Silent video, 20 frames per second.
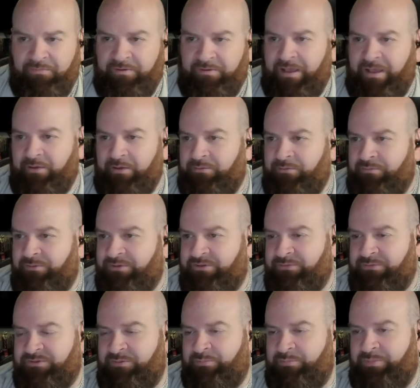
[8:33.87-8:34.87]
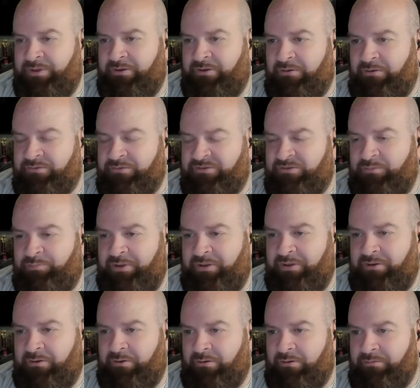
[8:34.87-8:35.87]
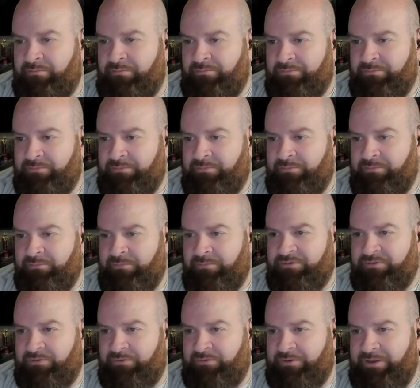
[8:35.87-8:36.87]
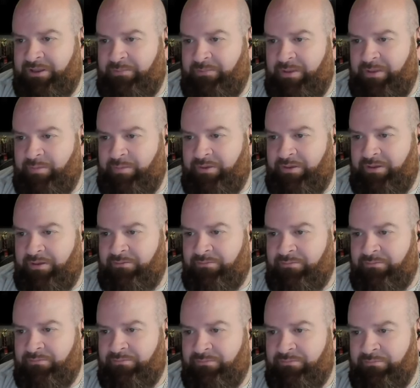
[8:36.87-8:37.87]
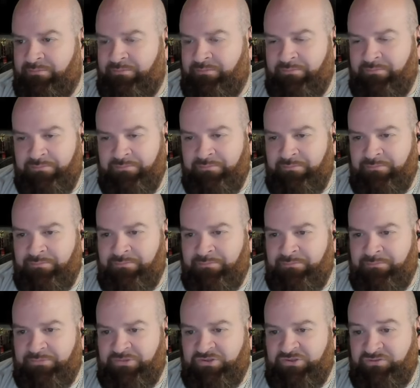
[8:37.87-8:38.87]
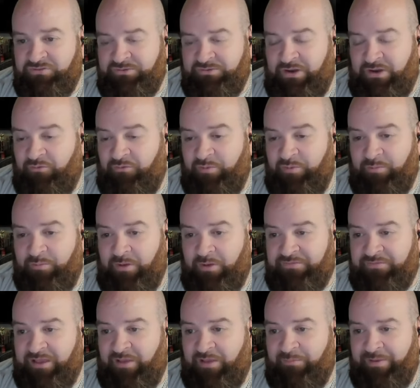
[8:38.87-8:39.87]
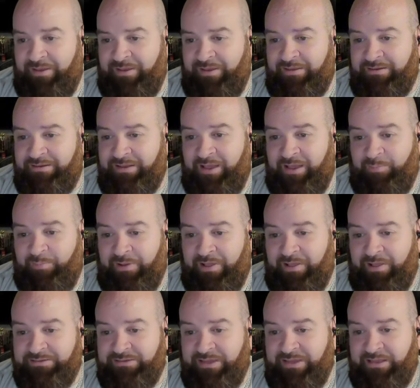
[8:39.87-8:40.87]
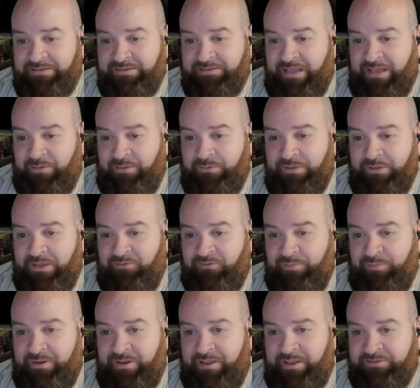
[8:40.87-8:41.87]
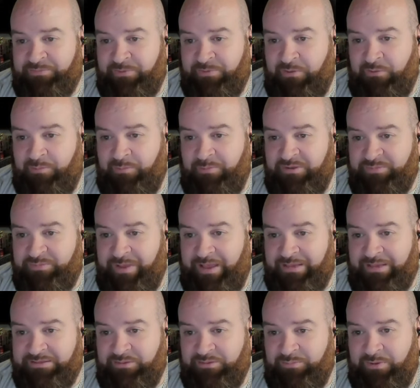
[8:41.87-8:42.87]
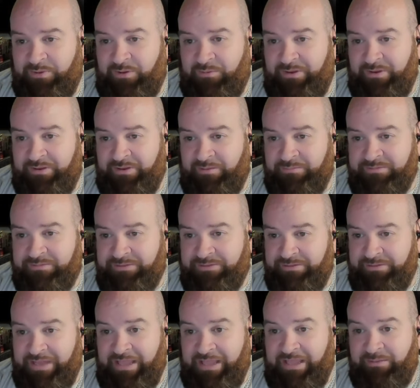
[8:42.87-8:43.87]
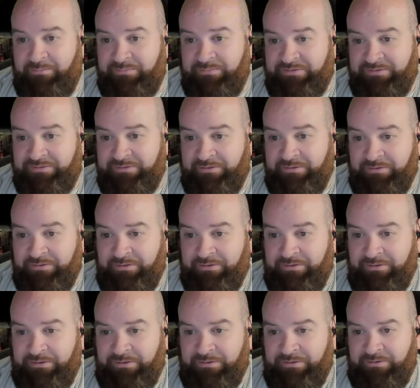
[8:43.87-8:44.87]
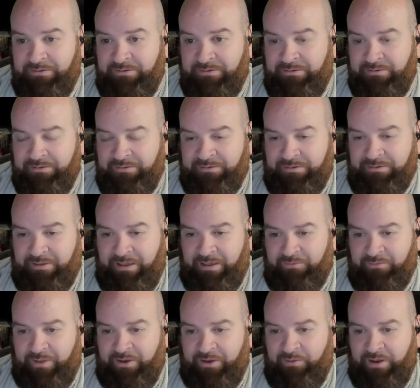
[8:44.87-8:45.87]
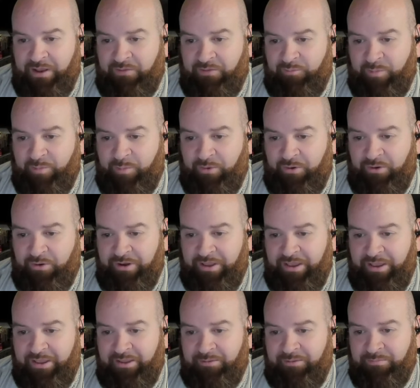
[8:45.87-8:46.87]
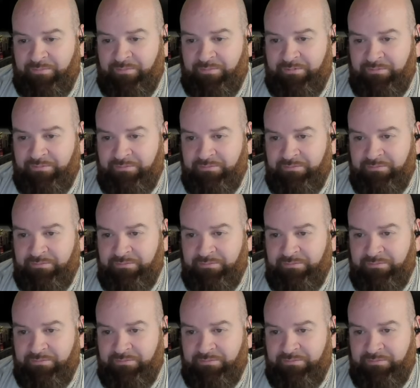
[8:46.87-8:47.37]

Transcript: Forgot which it was the big girl. What's her damn name again? I'm trying to remember off the top of my head. I apologize. I will never be an expert at women's basketball when it comes to names. Why do I not remember her name?